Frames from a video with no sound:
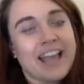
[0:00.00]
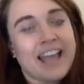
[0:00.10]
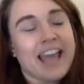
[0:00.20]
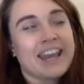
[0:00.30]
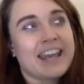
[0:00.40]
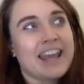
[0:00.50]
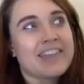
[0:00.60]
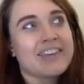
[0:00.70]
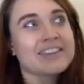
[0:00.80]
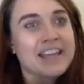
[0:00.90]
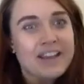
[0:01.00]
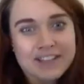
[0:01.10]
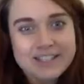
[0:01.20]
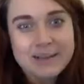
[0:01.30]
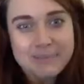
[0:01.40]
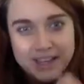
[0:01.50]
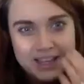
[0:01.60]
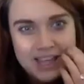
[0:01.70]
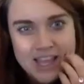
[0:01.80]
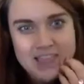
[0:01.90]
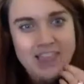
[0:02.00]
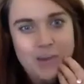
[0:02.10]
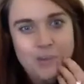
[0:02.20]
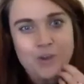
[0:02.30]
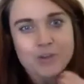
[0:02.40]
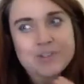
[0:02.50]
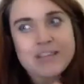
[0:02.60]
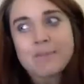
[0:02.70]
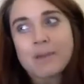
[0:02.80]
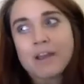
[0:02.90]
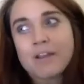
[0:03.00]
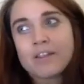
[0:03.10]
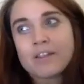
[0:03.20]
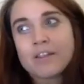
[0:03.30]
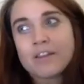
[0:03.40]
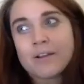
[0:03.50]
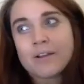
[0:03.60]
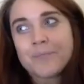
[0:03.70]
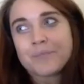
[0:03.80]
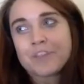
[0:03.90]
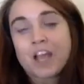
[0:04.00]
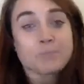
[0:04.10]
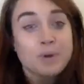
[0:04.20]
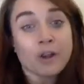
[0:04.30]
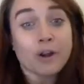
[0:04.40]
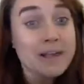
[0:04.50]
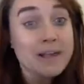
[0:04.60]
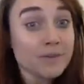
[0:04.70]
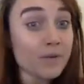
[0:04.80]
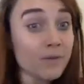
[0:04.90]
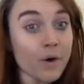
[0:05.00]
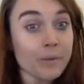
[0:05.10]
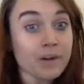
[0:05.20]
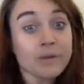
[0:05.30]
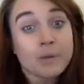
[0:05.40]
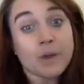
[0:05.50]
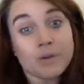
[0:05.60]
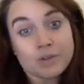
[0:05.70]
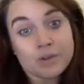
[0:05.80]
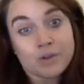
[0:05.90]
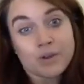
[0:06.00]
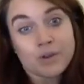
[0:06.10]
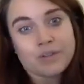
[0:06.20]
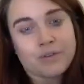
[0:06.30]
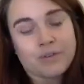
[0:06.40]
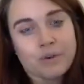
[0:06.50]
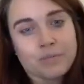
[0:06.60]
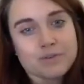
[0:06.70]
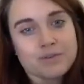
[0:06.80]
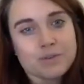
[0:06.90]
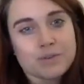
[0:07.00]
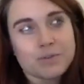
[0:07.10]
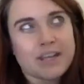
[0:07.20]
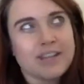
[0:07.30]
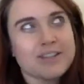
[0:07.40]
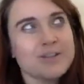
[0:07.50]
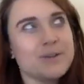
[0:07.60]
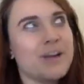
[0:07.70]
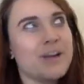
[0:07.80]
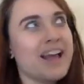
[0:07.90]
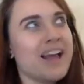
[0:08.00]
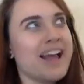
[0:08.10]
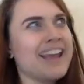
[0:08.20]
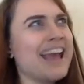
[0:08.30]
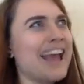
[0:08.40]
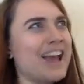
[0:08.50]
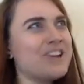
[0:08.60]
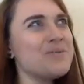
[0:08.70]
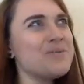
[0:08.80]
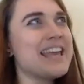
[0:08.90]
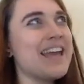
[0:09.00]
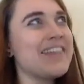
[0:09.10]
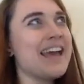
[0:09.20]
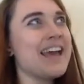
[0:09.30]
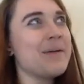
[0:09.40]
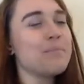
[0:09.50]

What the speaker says: And there's definitely something in that, what you said about us putting our best foot forward, that we all do on different forms of social media. So yeah, how do we get that